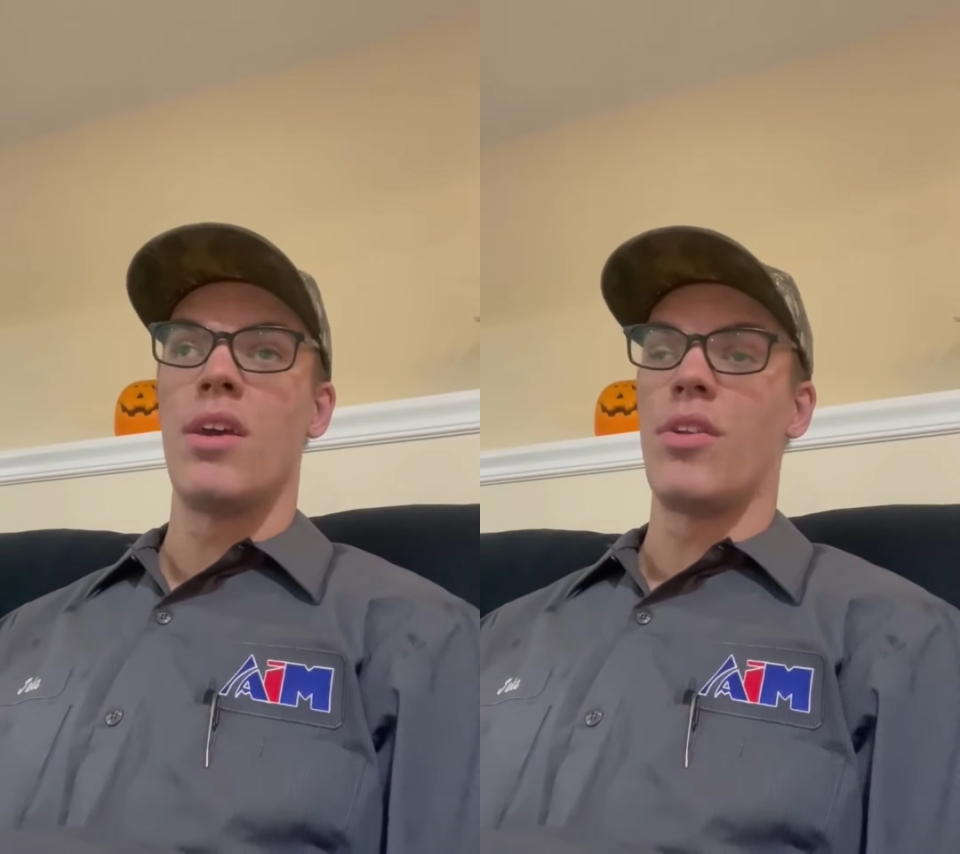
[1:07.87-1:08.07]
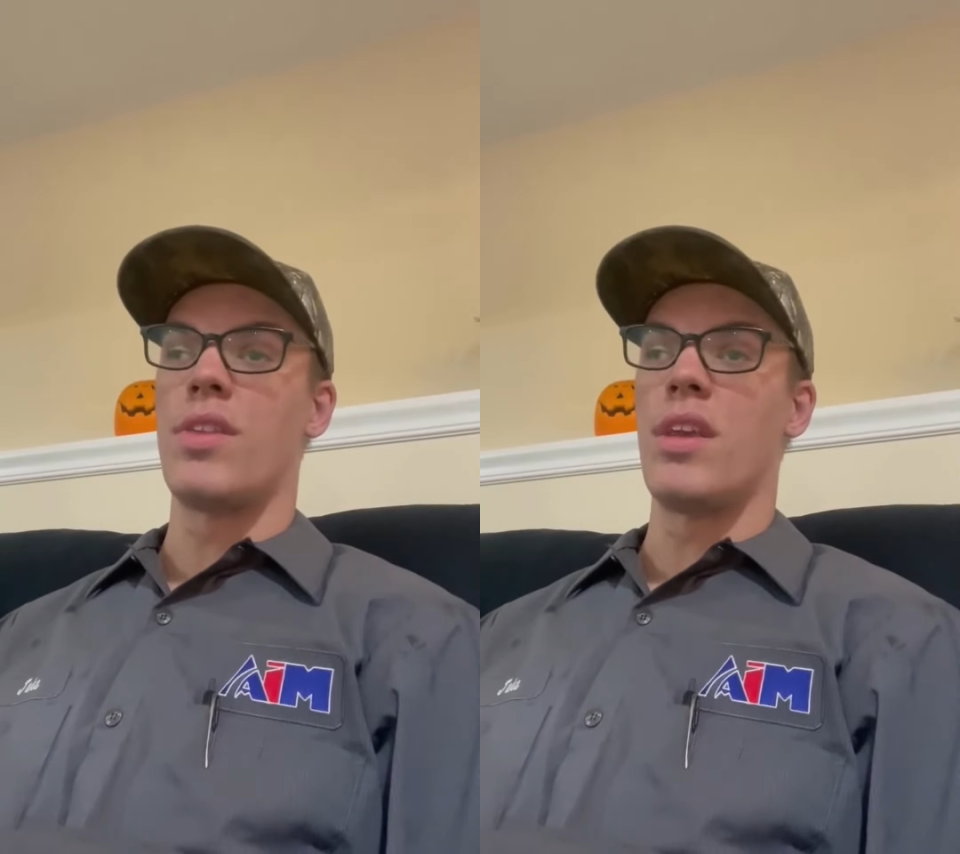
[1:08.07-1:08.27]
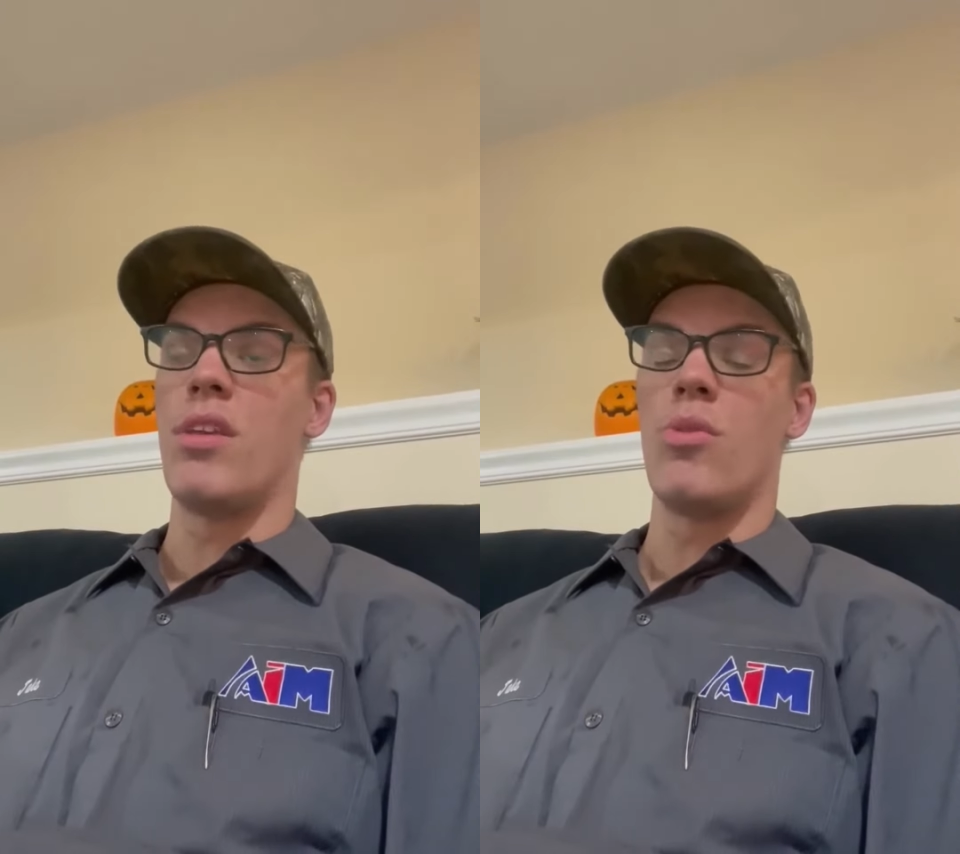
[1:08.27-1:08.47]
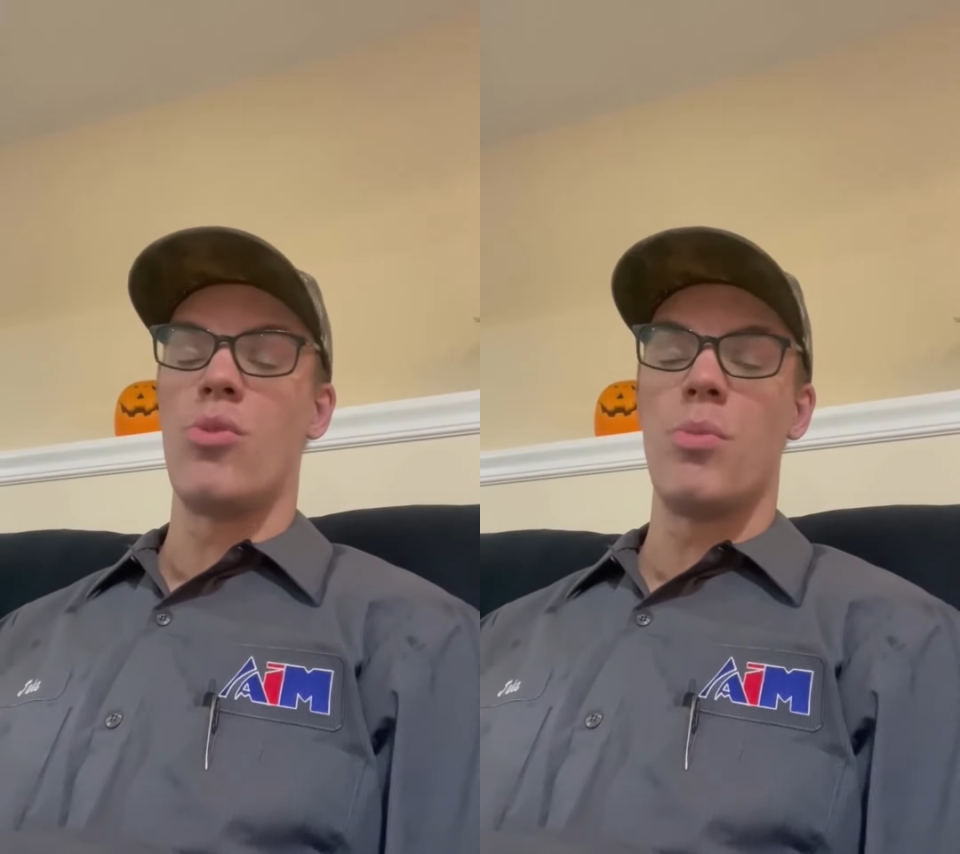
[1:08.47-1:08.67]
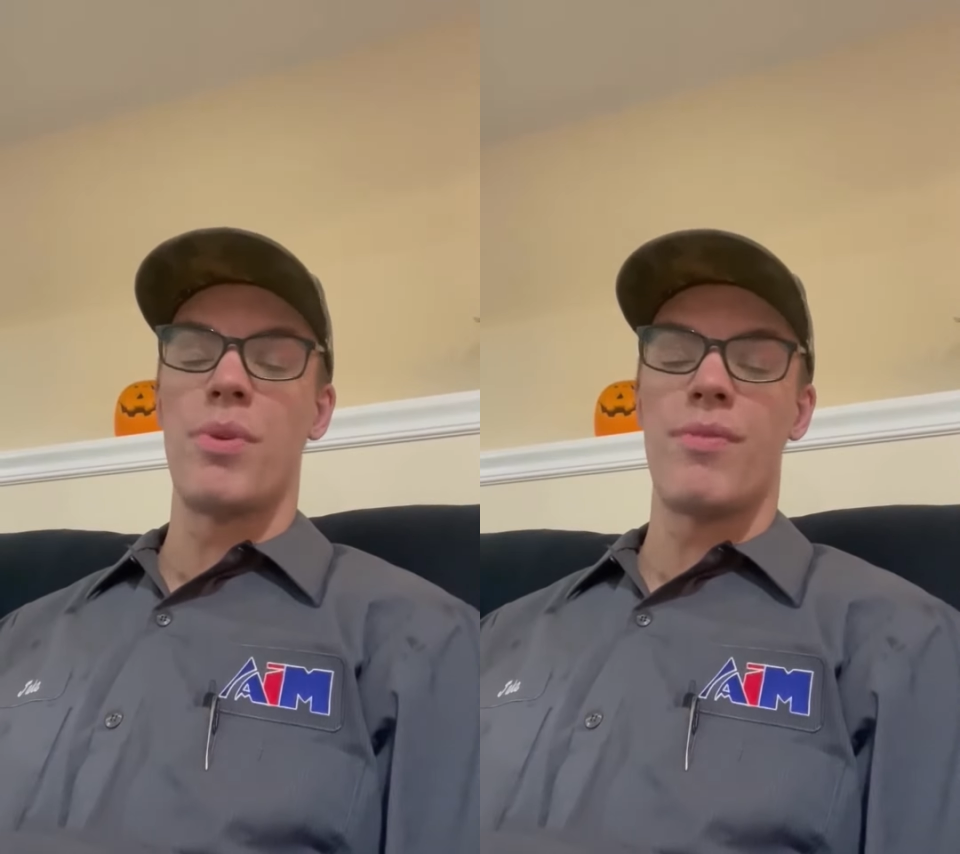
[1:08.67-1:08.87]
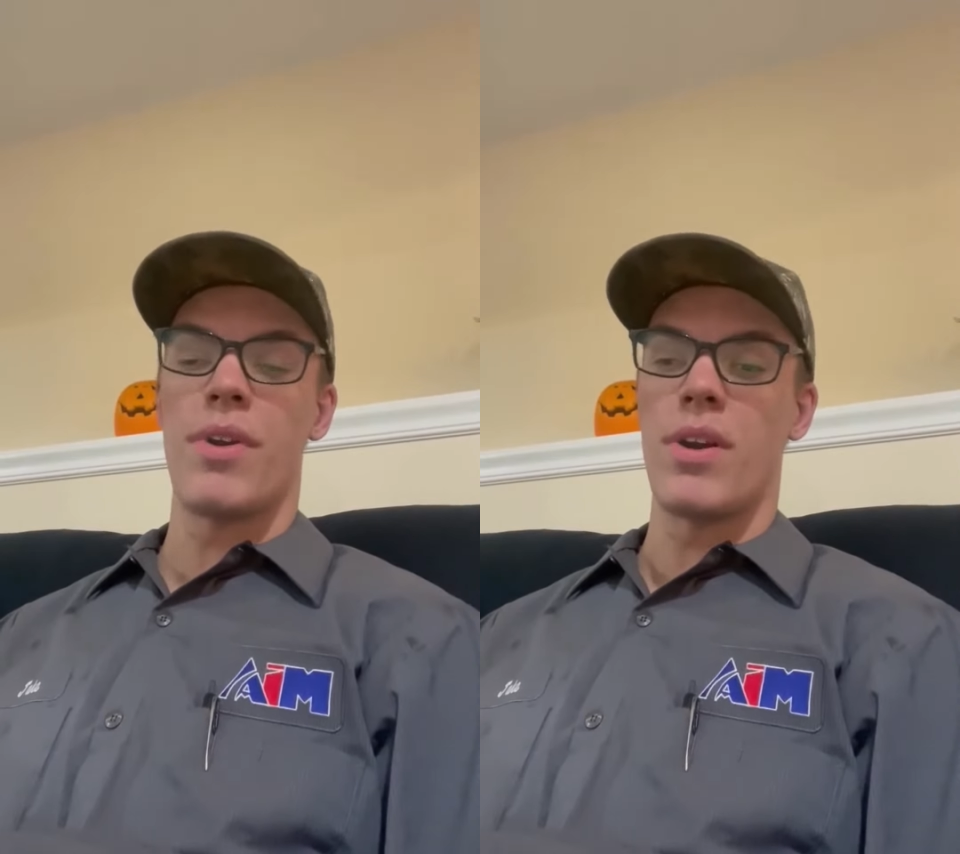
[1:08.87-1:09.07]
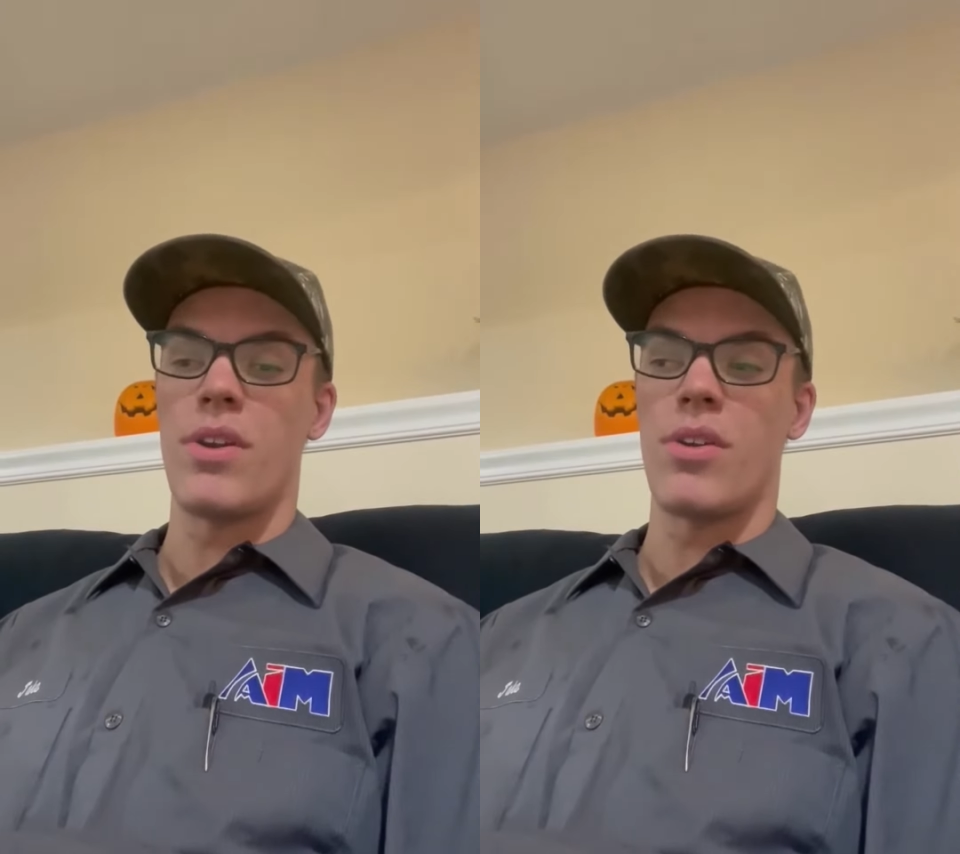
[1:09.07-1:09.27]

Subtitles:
It will take you super far in